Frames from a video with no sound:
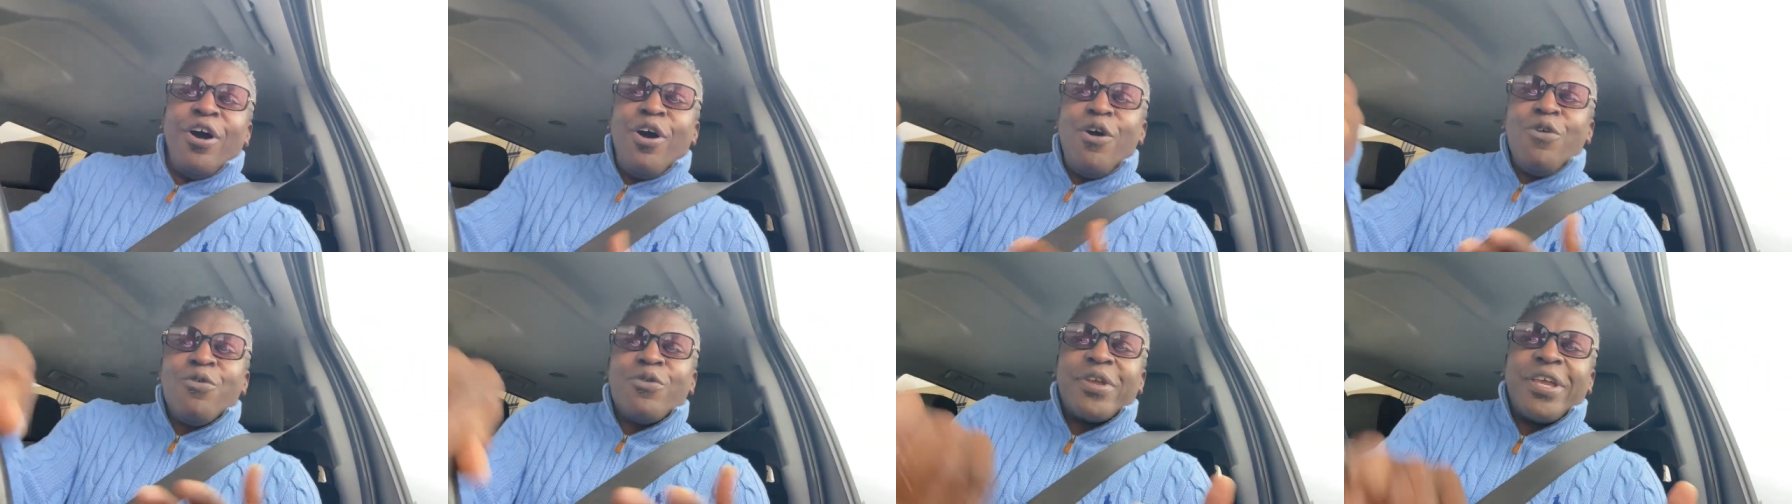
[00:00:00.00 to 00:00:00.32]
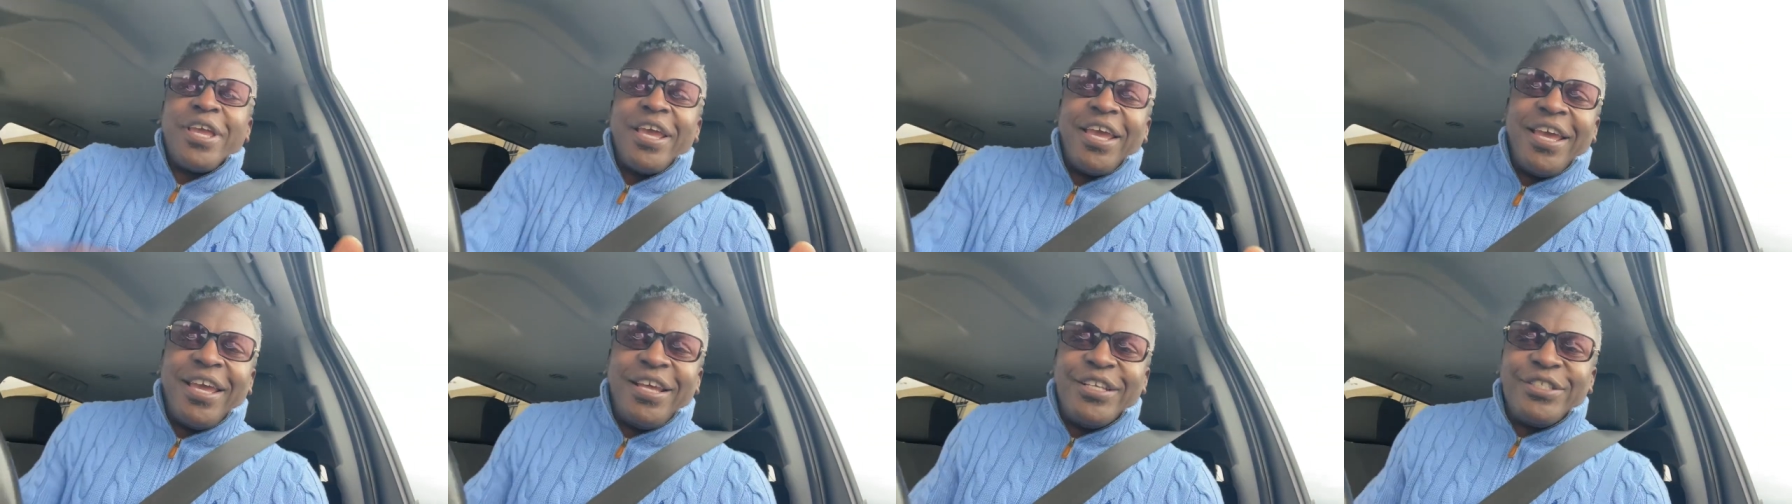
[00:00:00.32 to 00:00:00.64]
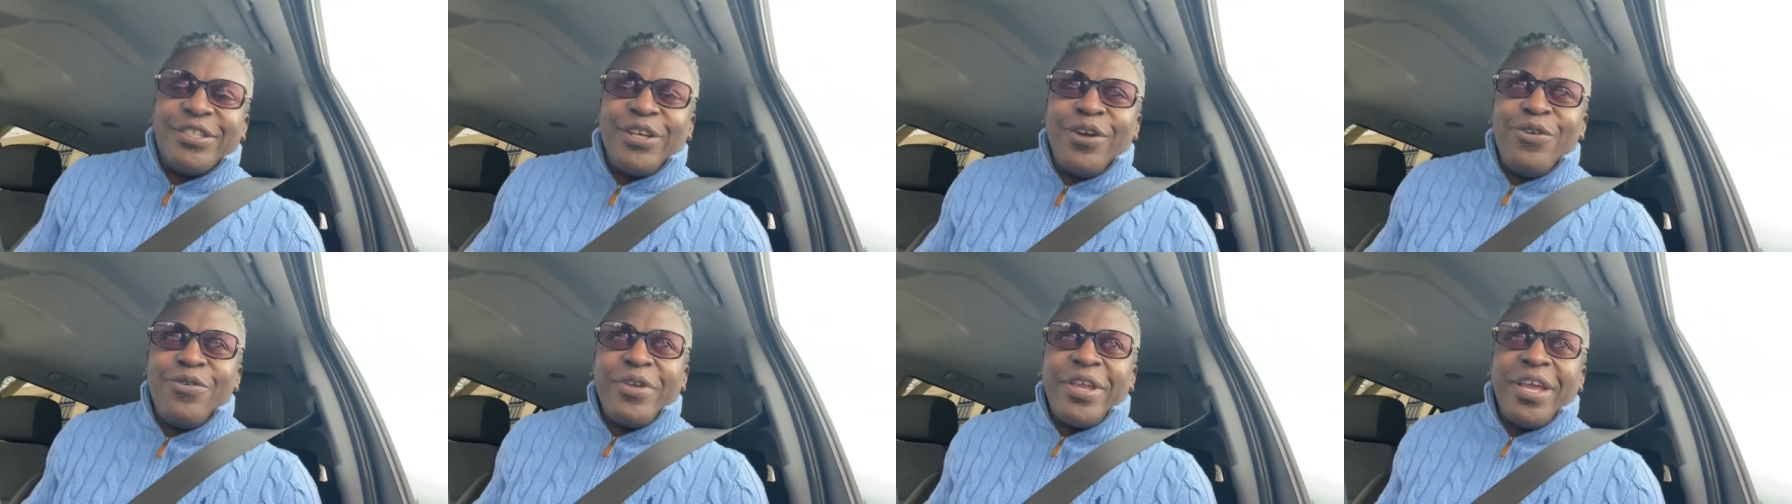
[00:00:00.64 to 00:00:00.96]
Okay,
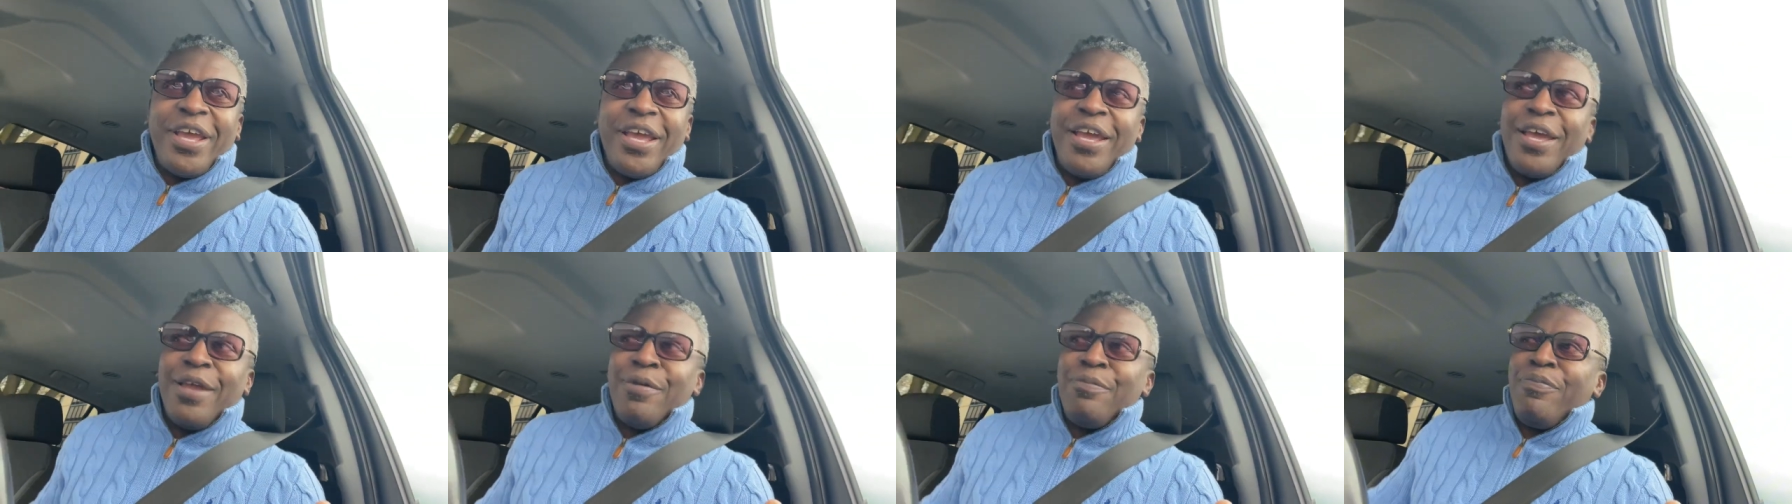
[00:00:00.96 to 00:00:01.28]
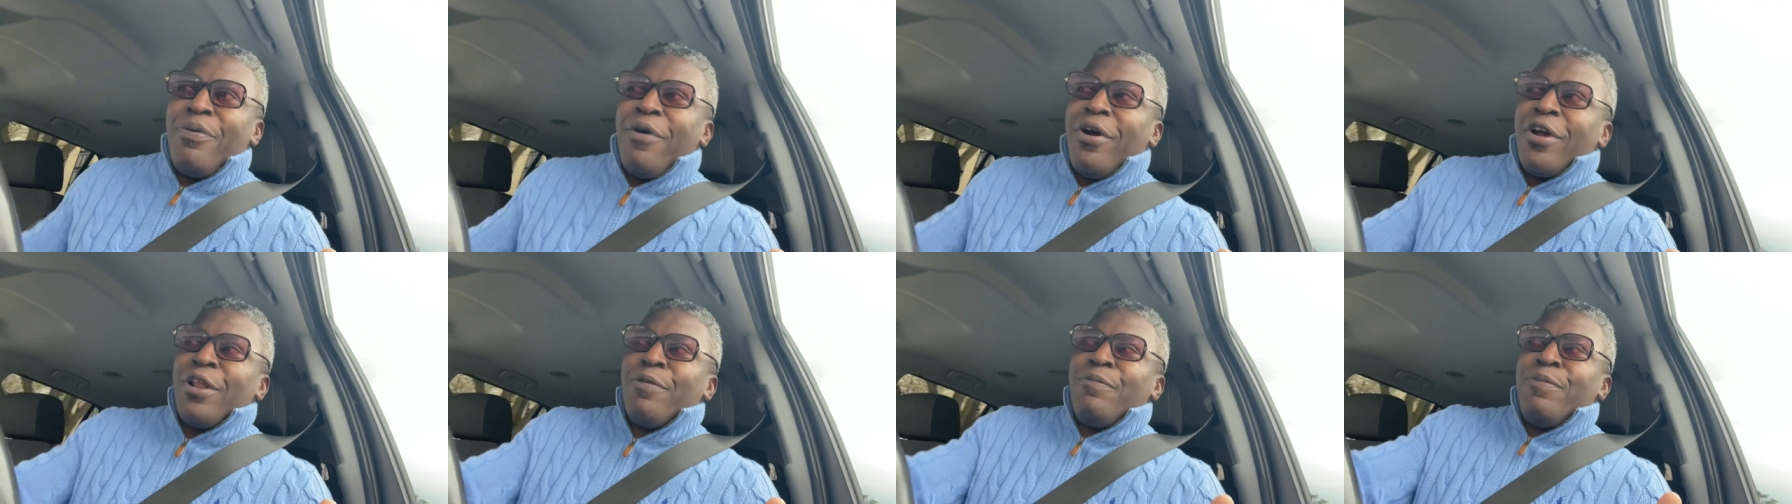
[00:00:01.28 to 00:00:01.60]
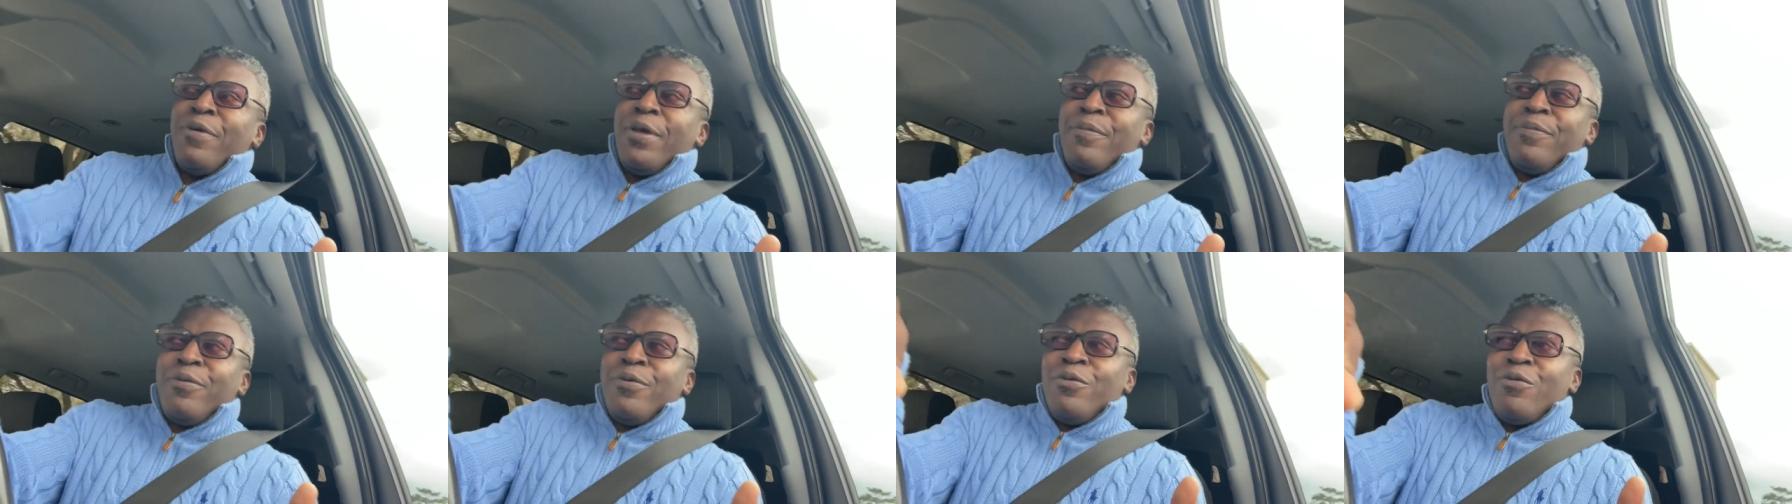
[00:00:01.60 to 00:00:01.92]
dokey, party
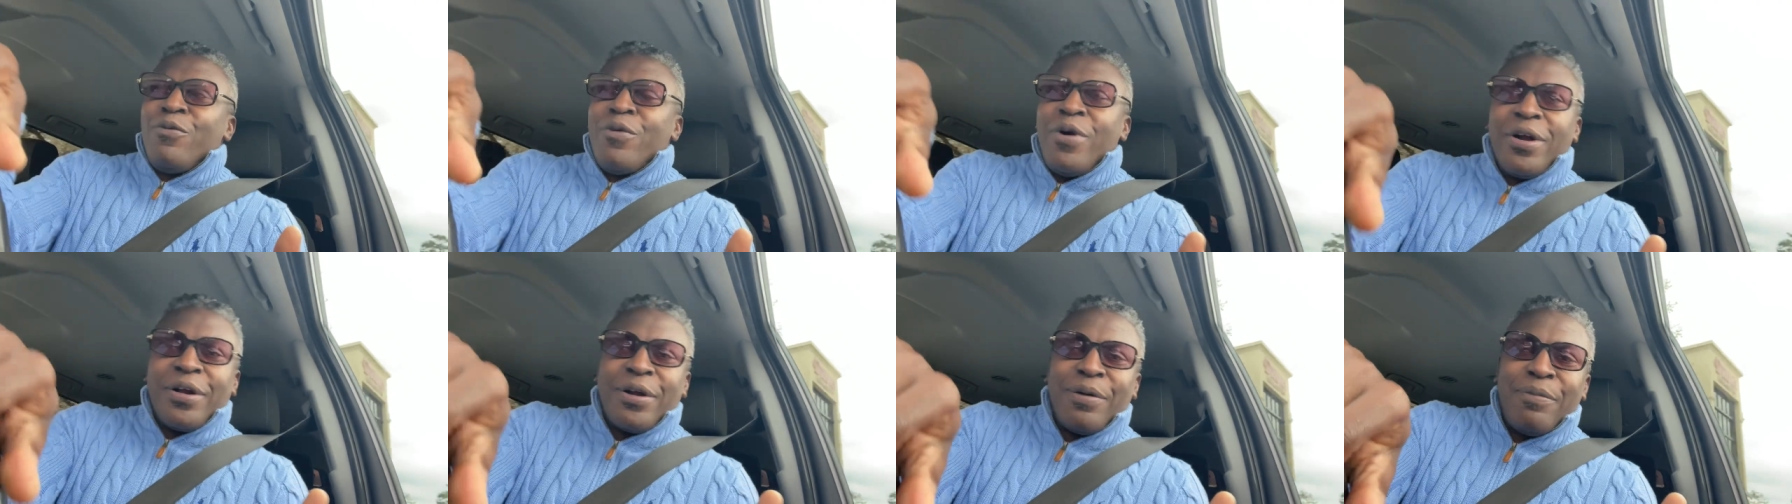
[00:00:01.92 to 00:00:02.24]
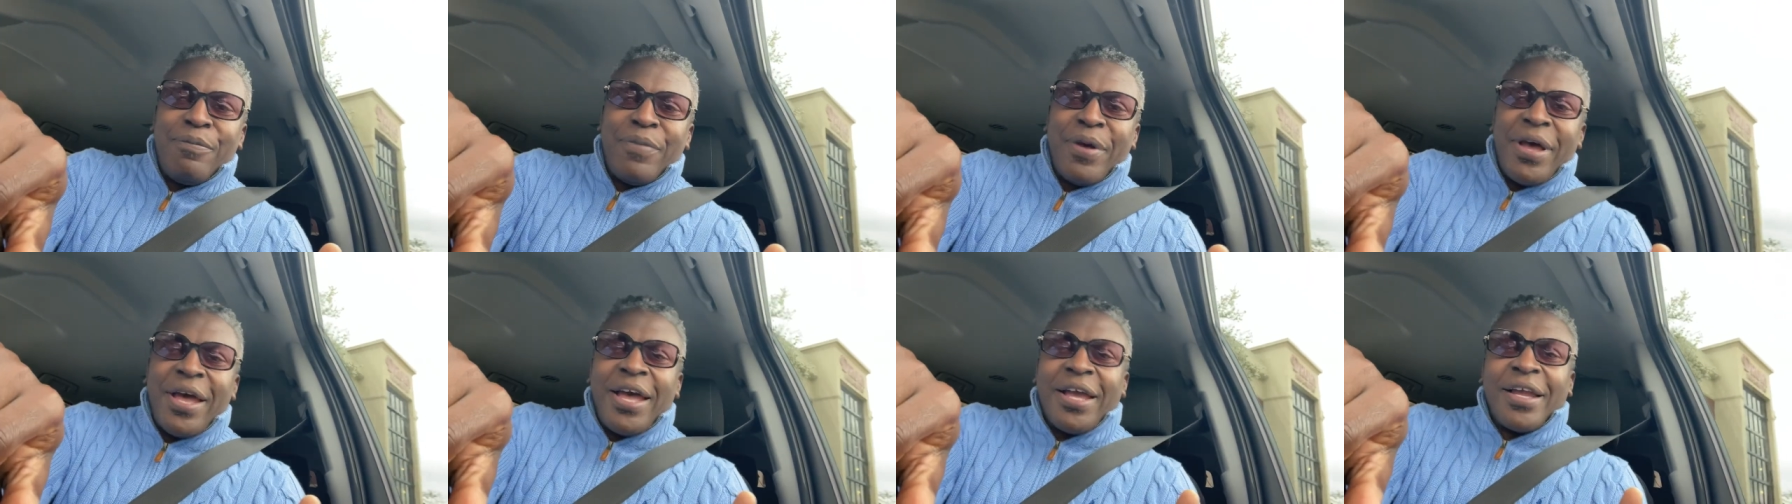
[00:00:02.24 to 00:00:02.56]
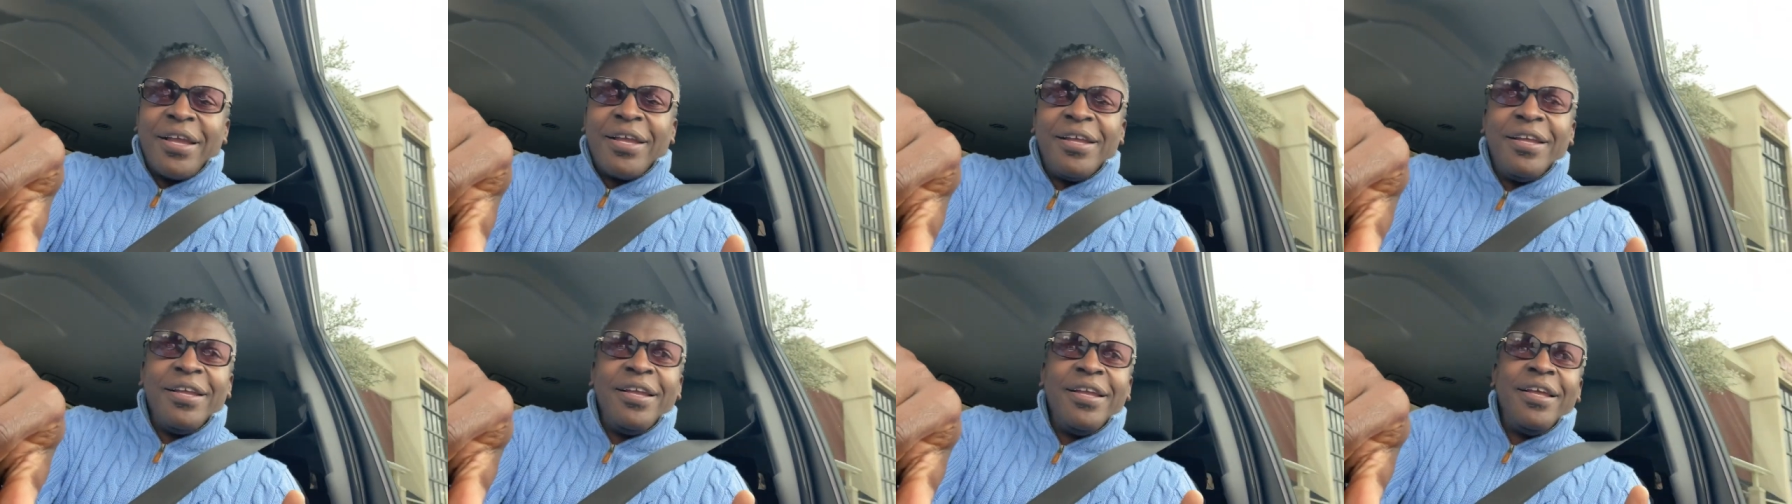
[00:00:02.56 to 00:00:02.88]
people, welcome
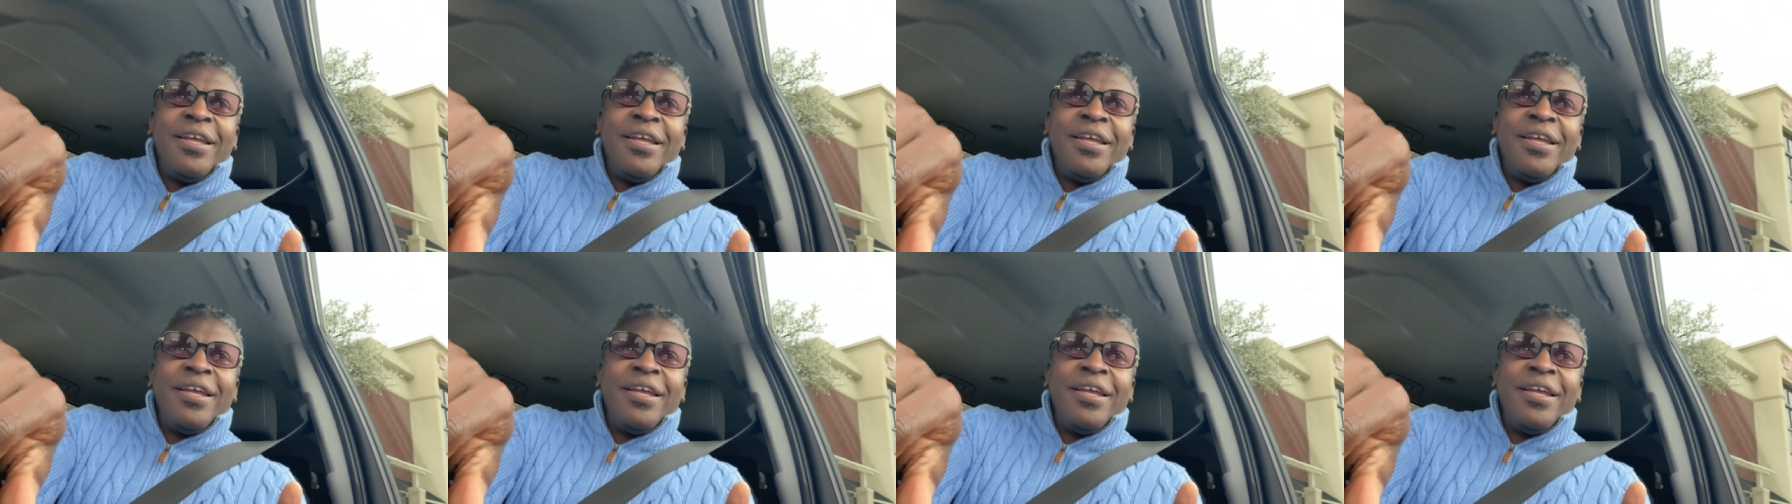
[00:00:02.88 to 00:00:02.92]
back.